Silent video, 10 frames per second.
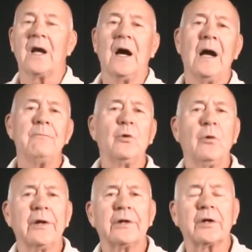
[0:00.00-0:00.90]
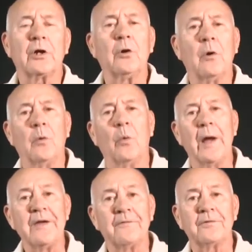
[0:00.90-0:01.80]
I'm going to go
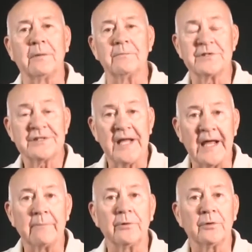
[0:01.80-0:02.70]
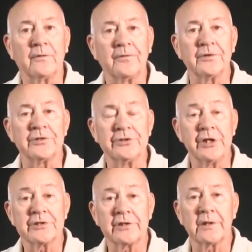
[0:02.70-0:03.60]
away from Samuel for
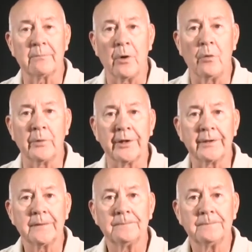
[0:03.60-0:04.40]
just a moment.